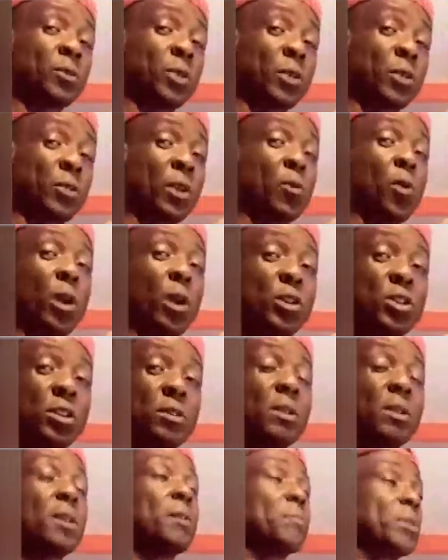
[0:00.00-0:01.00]
If, if, watch
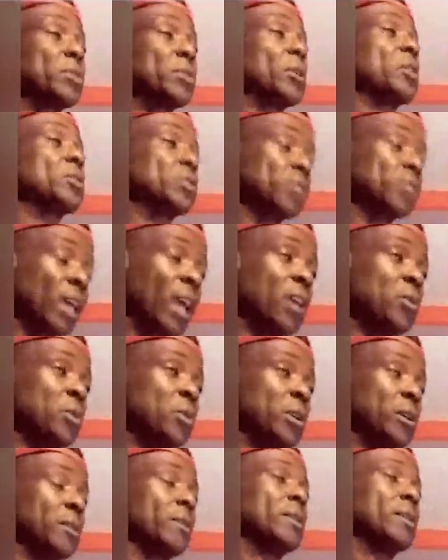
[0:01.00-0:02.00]
it, I mm-hmm. turn
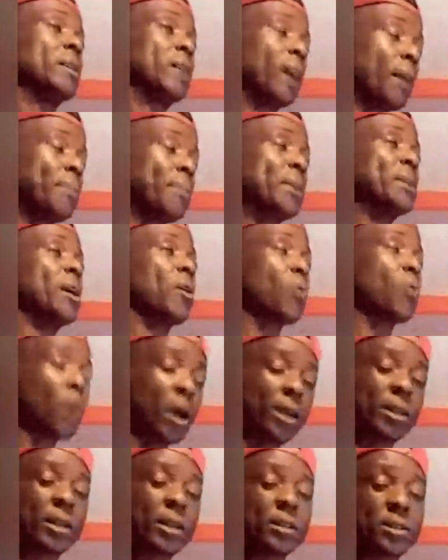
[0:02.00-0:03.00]
sideways. Mm-hmm. I me that
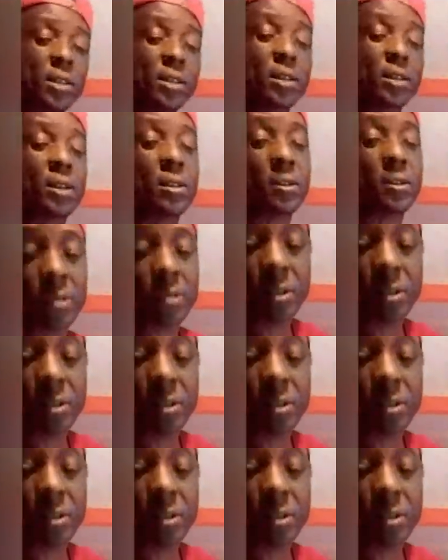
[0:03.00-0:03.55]
one on and thing and